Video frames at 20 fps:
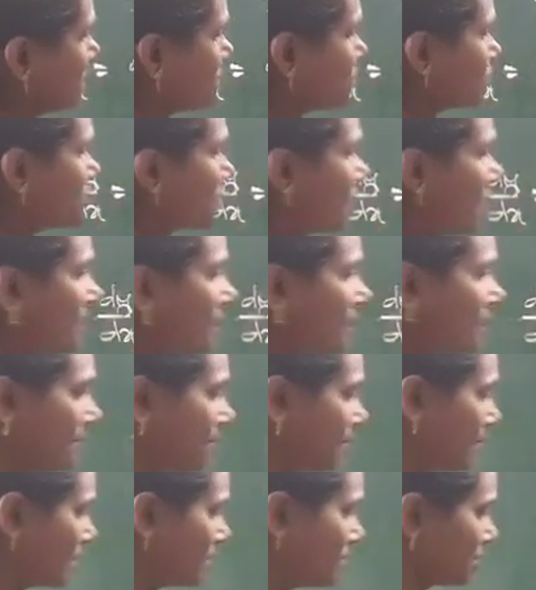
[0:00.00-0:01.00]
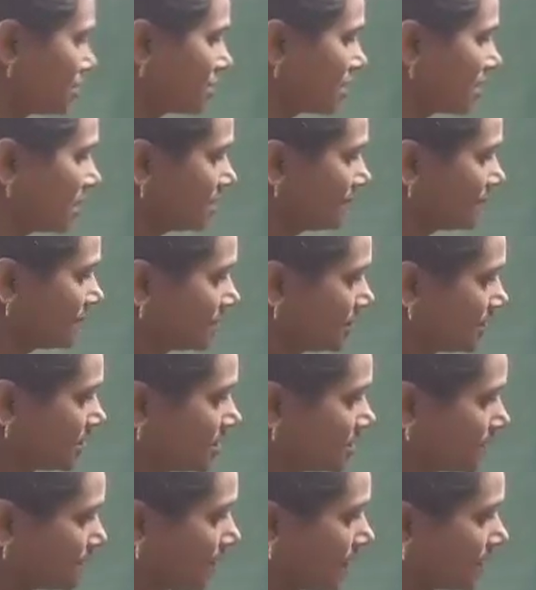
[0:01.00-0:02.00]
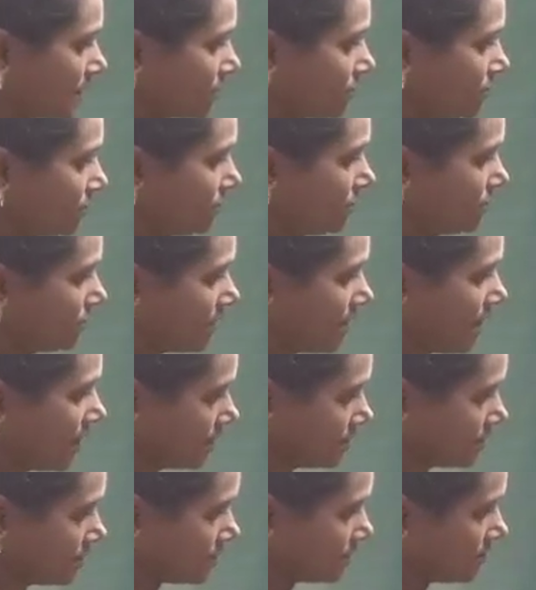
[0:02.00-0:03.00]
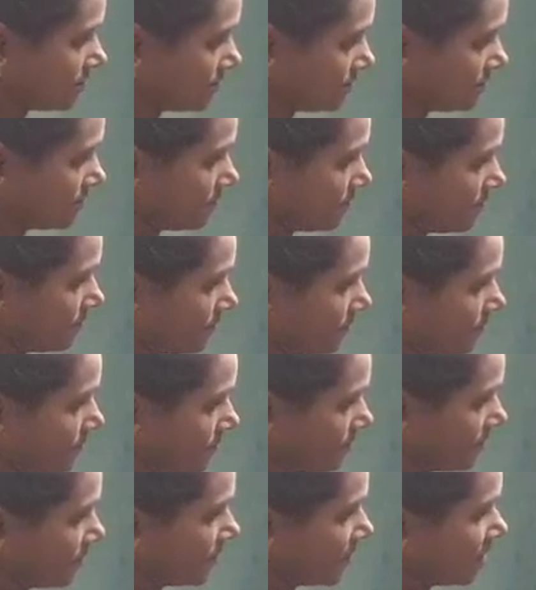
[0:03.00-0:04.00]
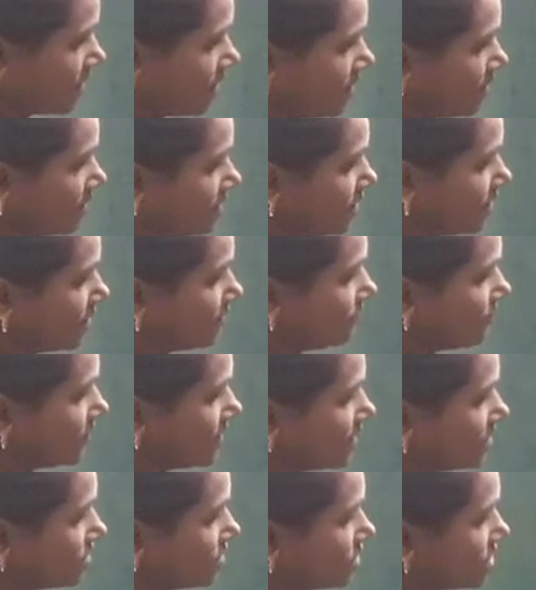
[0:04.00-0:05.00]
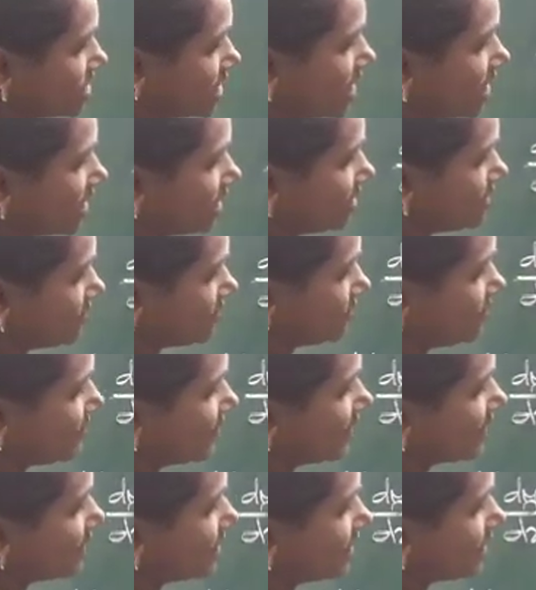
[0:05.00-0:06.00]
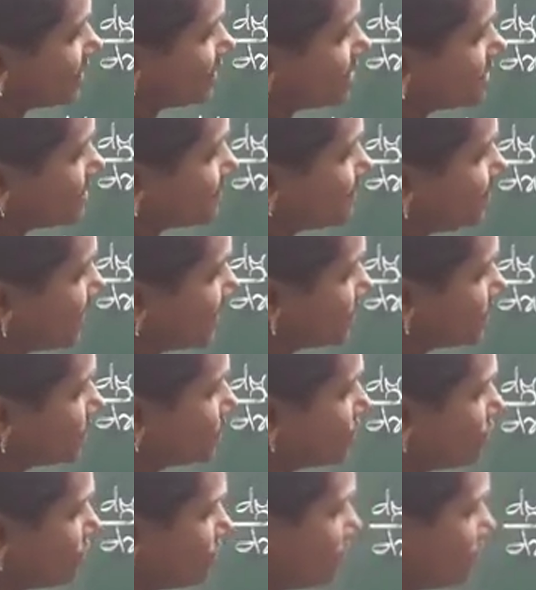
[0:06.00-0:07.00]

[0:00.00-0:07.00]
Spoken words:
So write differentiate with respect to x. Differentiate with respect to